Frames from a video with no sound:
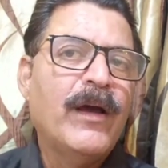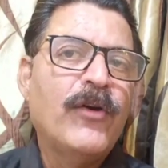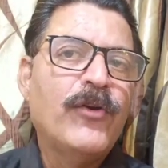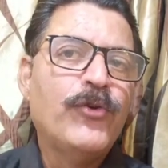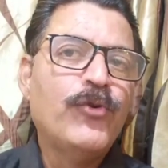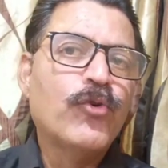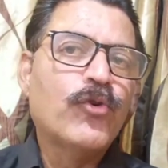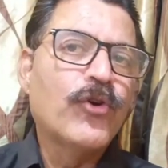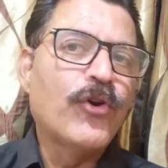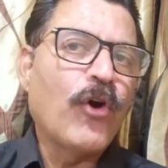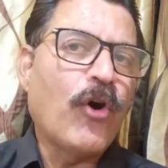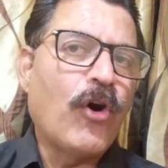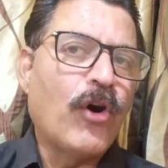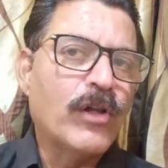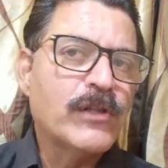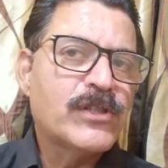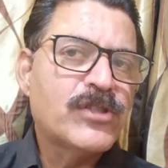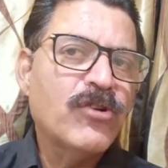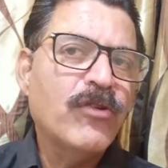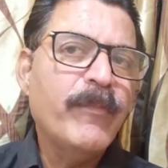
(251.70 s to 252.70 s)
You could
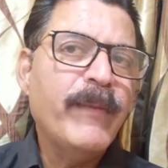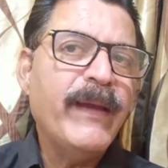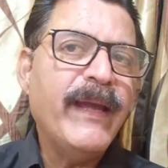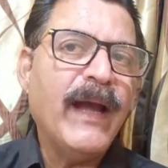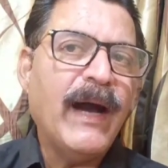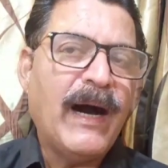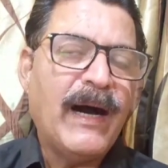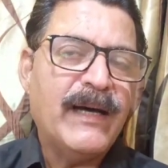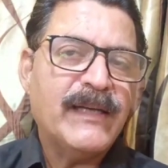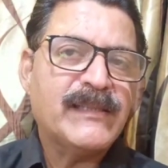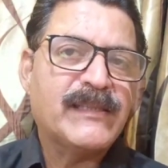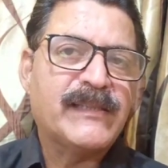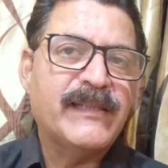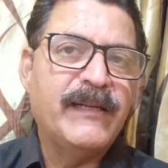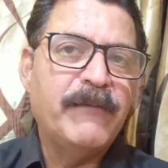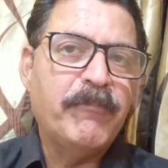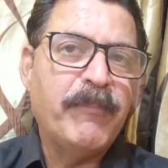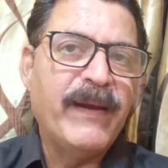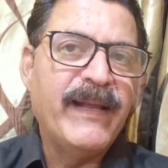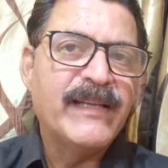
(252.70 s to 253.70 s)
also be asked
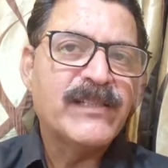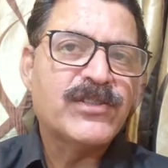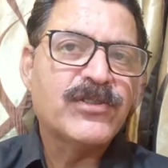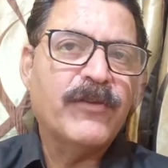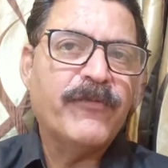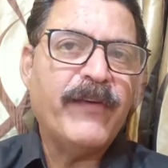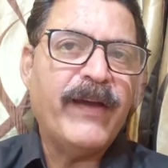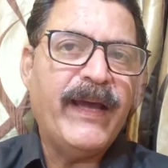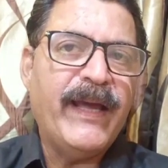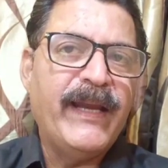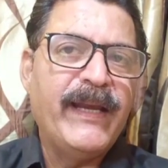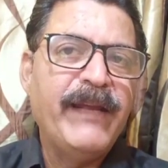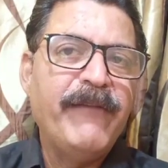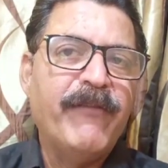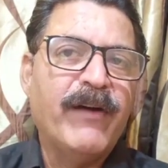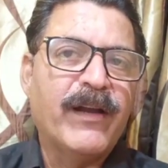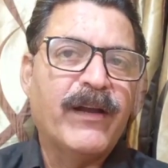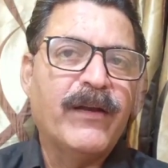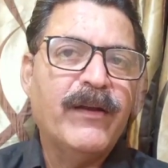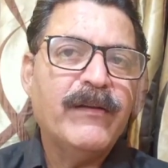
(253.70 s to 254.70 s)
in place of any
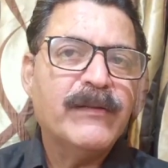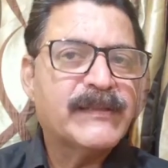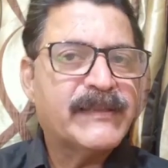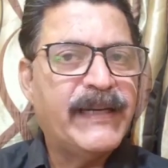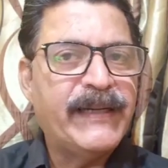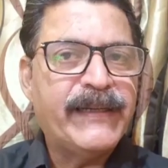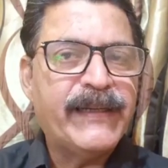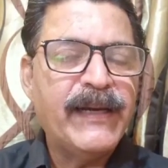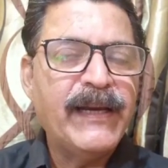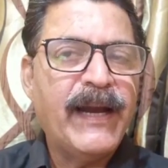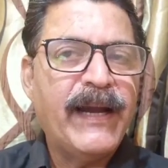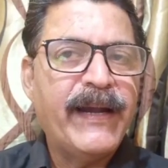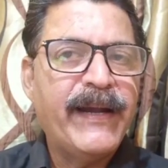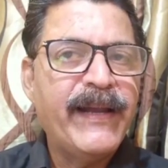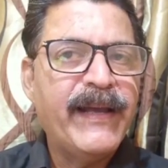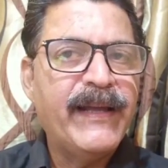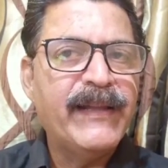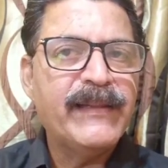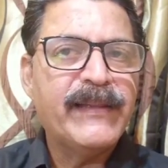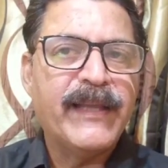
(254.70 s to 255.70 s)
one. Central
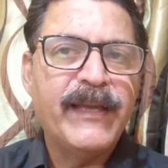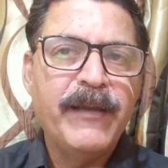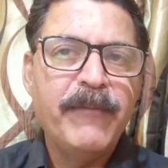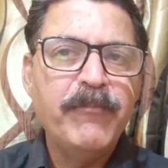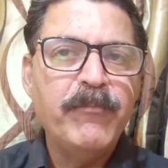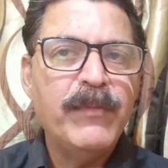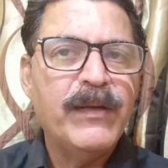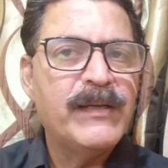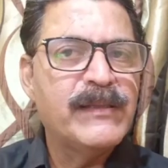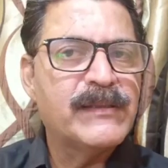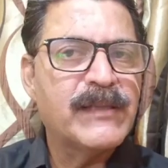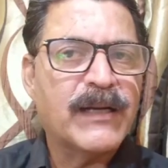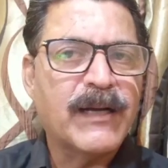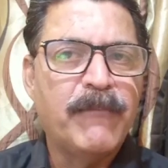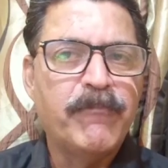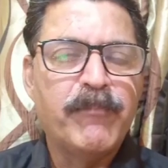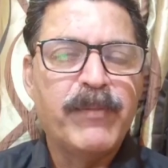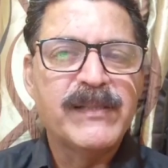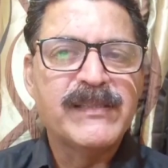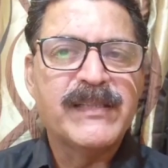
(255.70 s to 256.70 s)
idea and theme is a
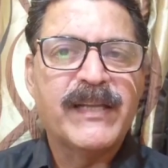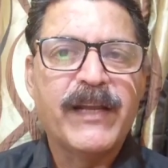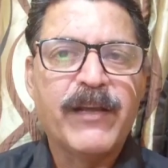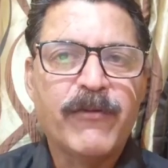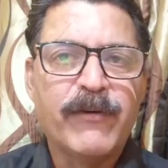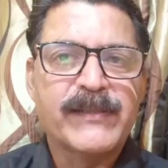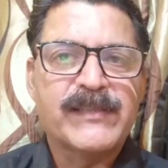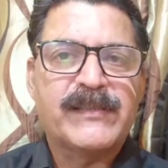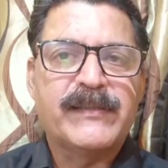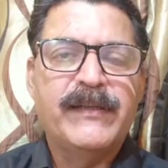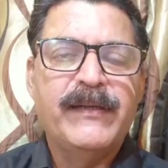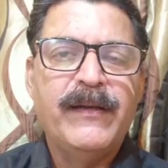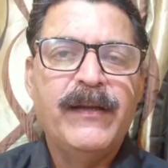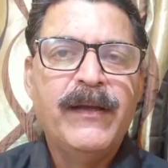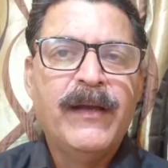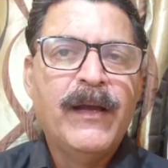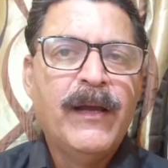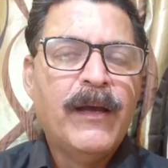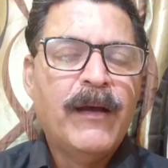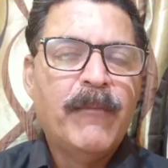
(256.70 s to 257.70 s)
compulsory question,
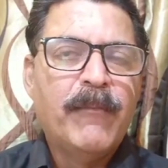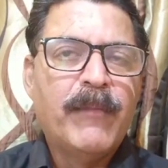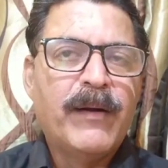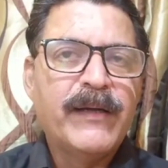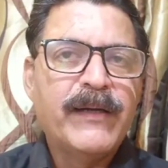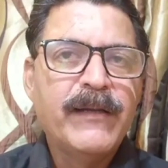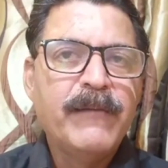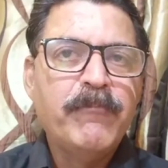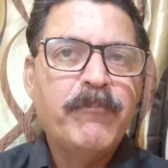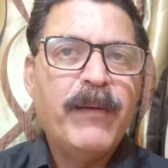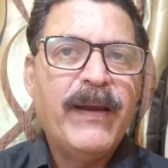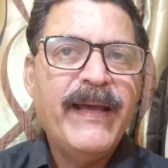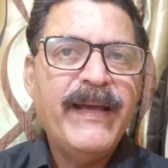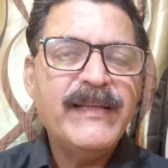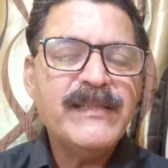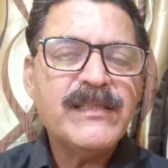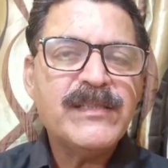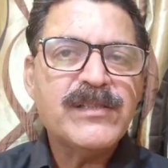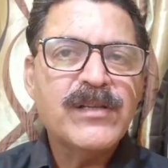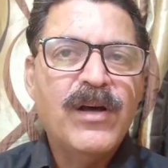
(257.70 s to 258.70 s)
but in
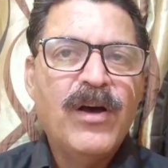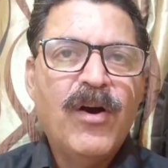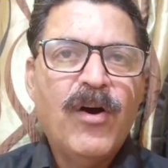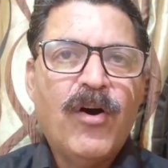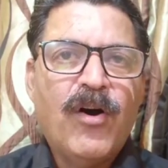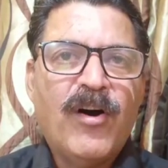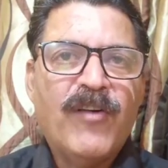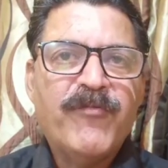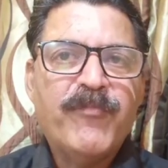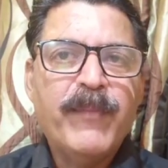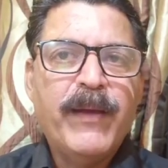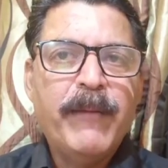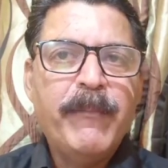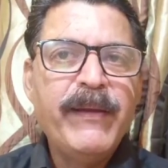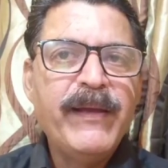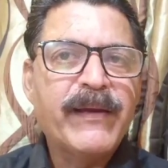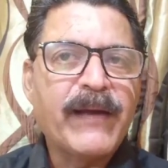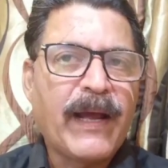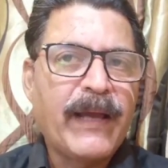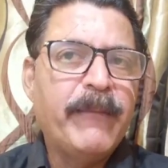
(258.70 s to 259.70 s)
place of
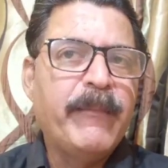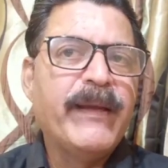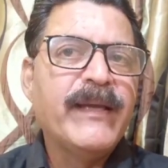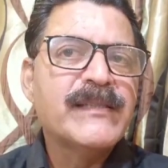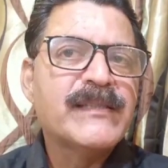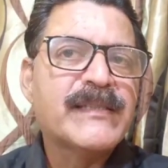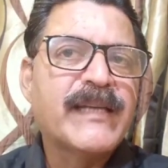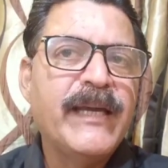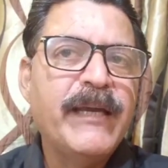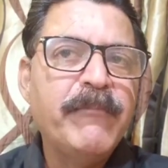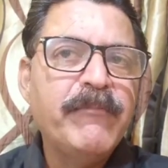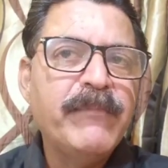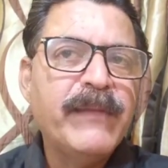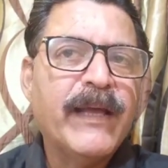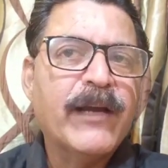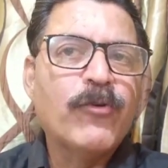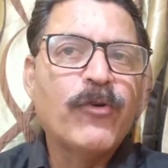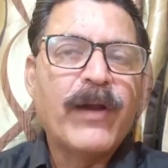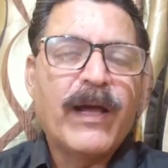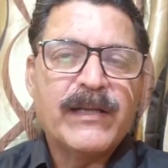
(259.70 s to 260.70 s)
maybe rhyming scheme,
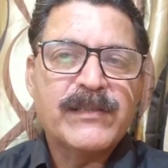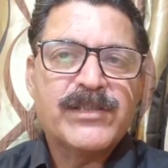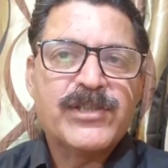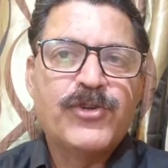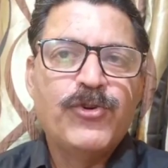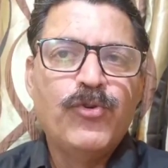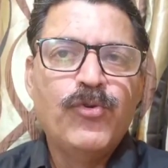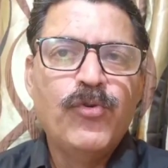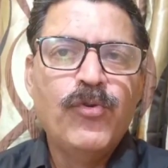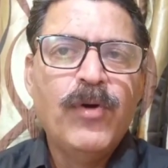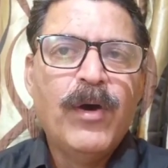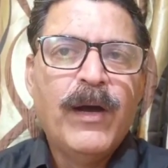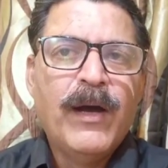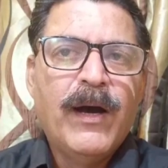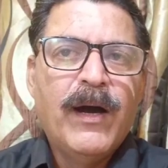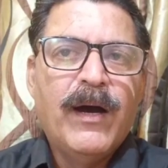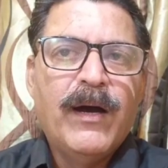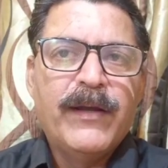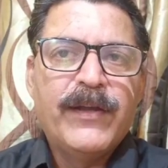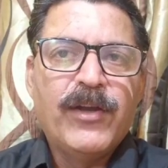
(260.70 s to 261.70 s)
they could ask you
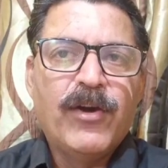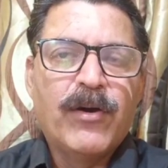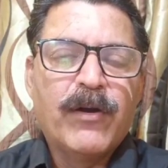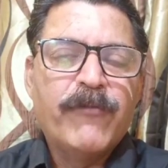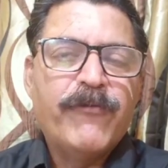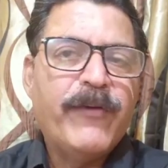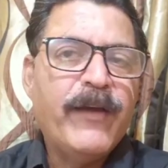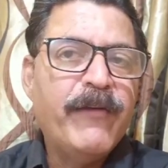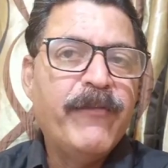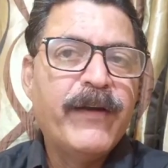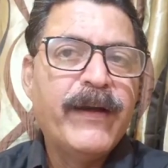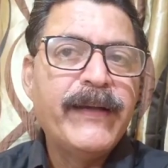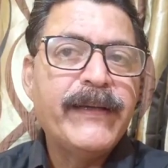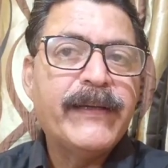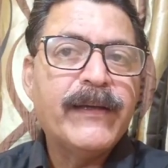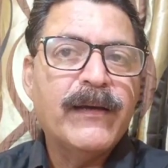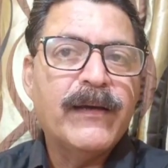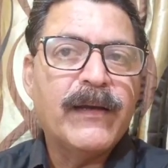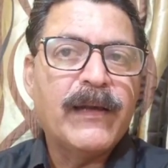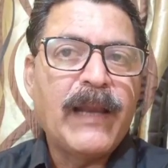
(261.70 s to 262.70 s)
your
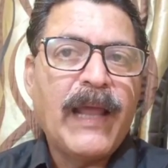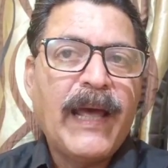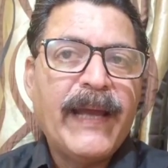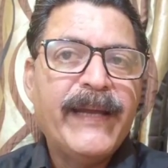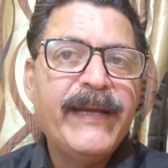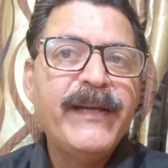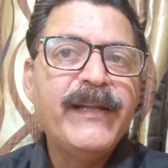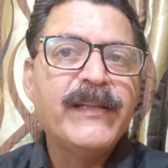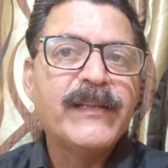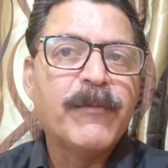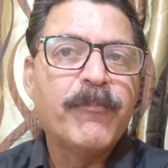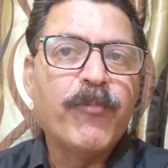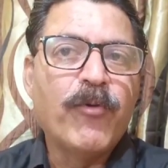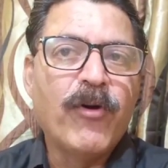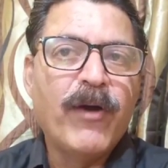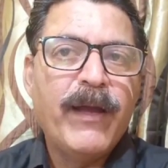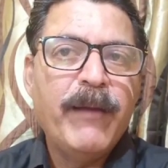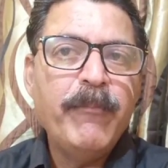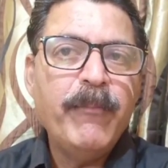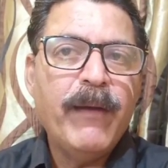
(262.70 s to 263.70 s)
favorite line in the
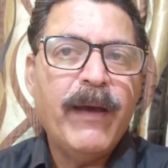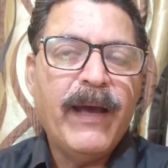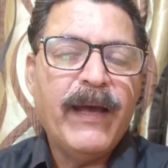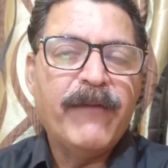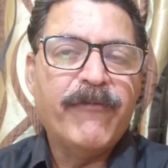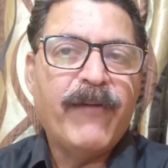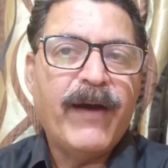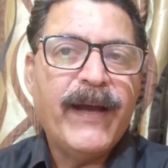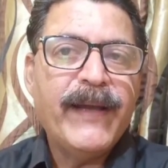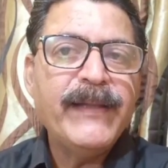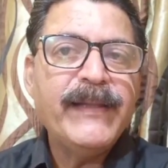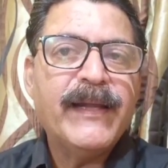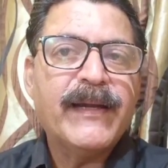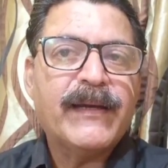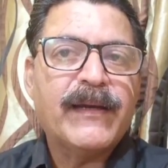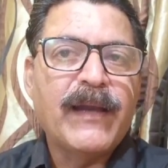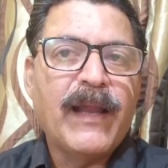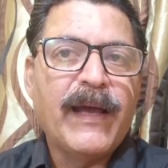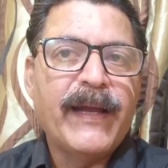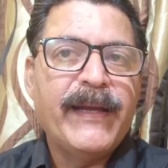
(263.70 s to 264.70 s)
poem and why
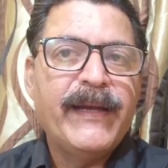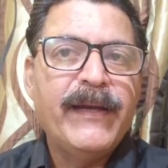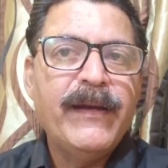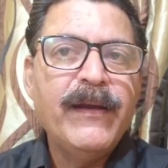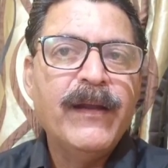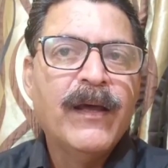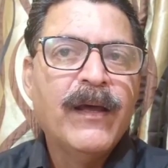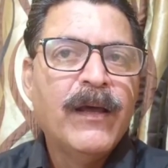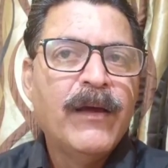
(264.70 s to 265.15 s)
that line